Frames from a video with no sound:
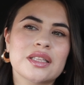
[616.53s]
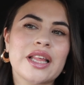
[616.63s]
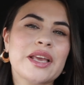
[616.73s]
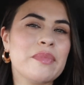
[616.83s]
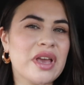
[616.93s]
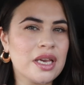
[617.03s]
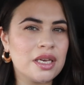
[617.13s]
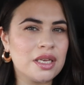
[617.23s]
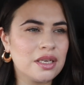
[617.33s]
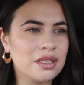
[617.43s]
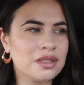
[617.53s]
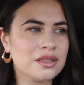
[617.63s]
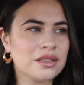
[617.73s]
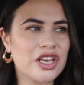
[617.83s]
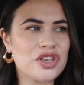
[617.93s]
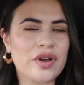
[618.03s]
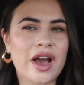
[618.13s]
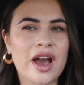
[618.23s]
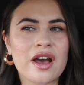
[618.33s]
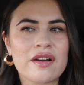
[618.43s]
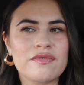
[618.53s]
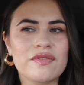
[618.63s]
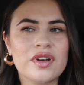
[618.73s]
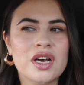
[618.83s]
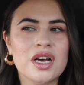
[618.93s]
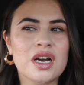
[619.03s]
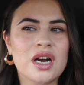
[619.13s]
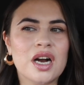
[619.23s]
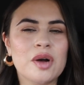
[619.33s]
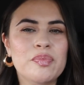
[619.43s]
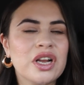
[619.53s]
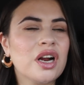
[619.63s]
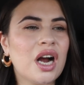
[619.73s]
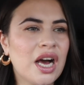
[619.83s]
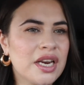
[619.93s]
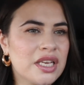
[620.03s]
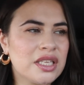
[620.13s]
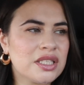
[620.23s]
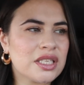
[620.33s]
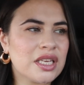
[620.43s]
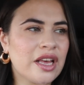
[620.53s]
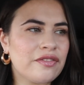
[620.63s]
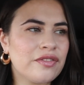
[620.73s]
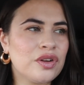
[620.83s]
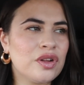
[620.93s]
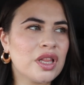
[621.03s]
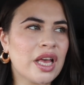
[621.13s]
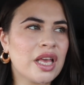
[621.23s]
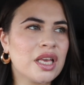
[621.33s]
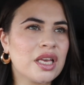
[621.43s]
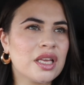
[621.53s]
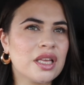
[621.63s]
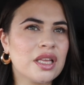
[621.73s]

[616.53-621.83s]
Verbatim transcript: like made and you have a bigger audience and i feel like